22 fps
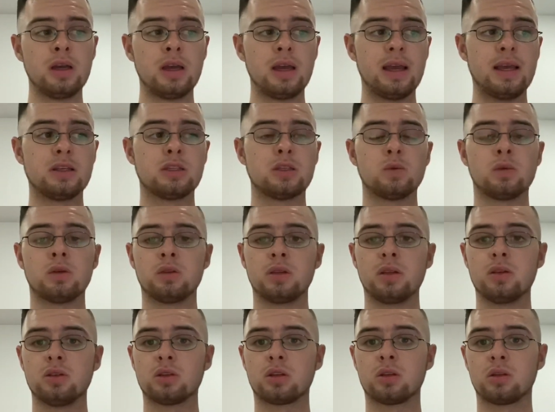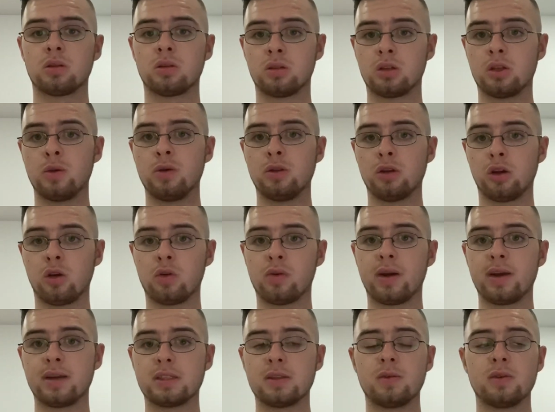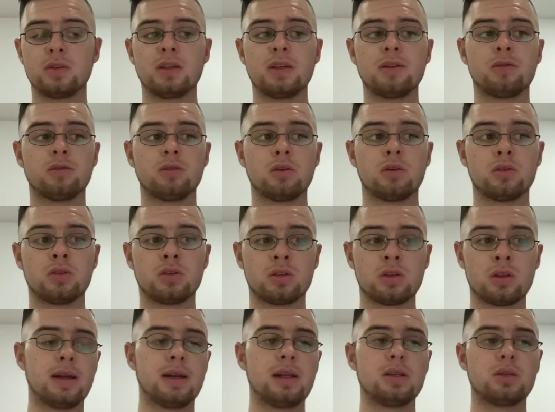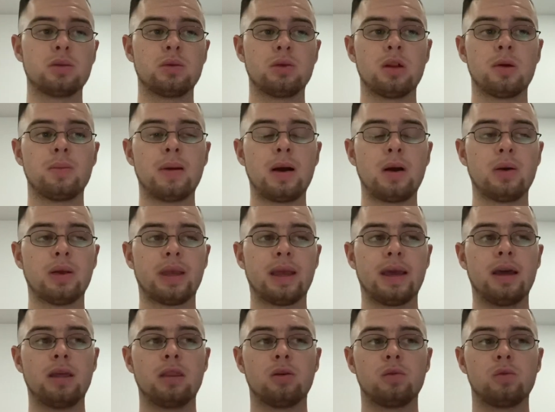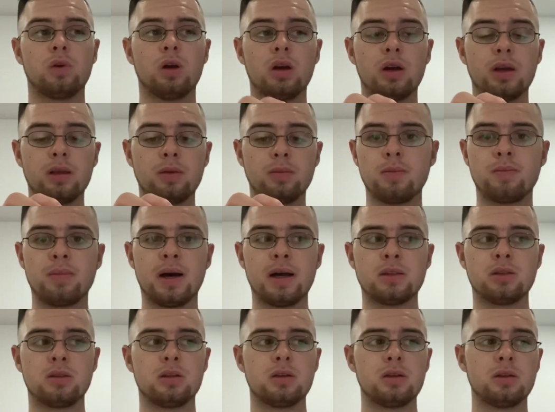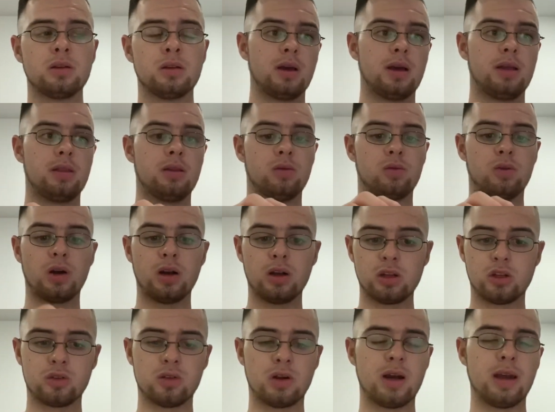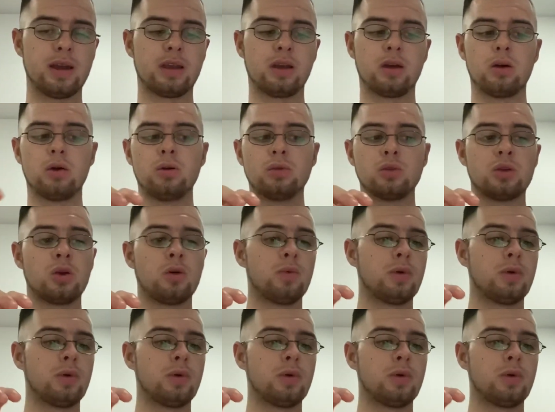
is the one that's doing the creativity for us. And it's all about getting the right pattern and the right triangles.